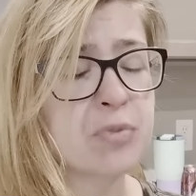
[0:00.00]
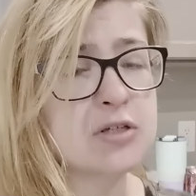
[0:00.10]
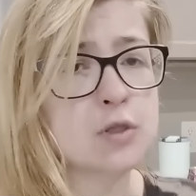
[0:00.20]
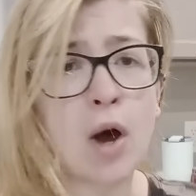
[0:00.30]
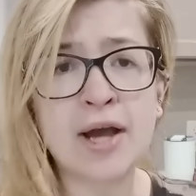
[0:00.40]

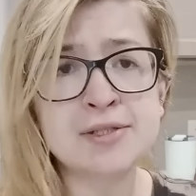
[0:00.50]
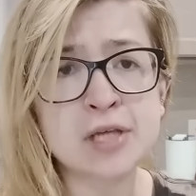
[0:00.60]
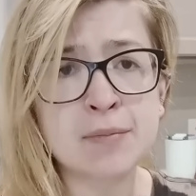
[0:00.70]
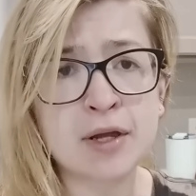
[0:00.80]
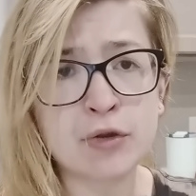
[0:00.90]
So I
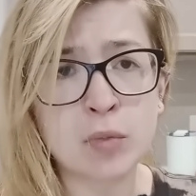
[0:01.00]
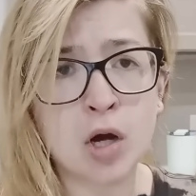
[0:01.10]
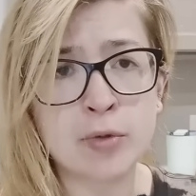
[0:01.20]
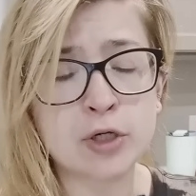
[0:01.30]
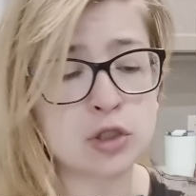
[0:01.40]
set my
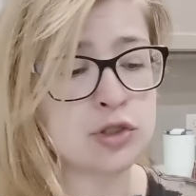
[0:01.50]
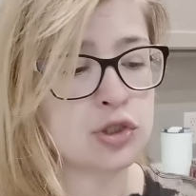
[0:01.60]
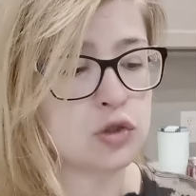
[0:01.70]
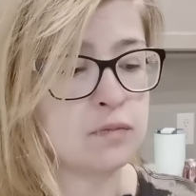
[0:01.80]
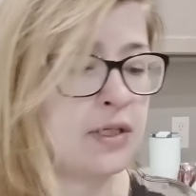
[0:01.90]
thermometer
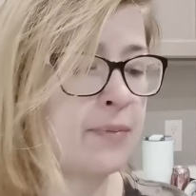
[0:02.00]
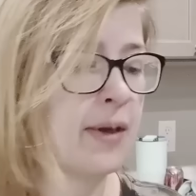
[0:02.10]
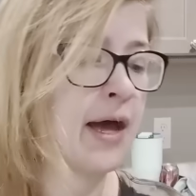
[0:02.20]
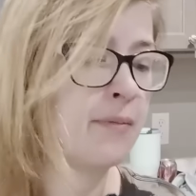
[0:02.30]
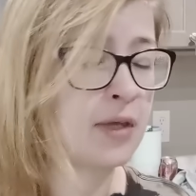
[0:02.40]
to beep
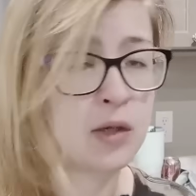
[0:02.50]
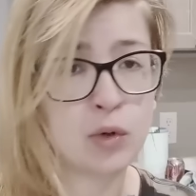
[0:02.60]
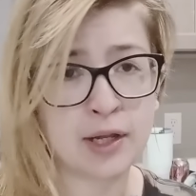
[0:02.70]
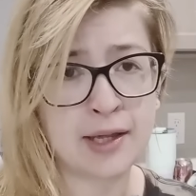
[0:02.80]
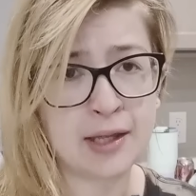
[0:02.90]
at me
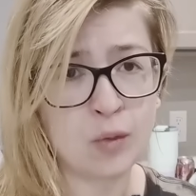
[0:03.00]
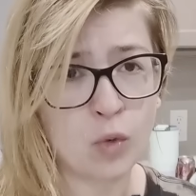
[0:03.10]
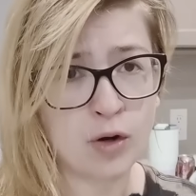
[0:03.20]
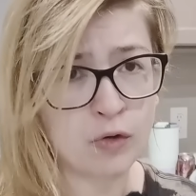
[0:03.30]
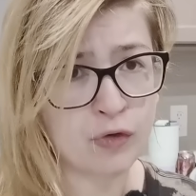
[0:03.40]
when it hit
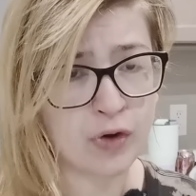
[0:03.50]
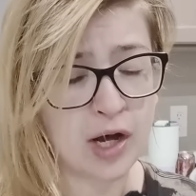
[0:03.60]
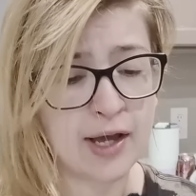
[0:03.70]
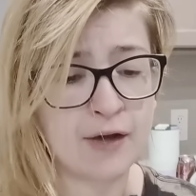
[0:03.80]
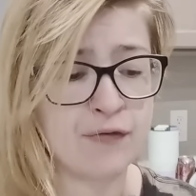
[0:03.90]

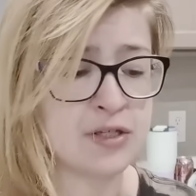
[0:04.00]
105.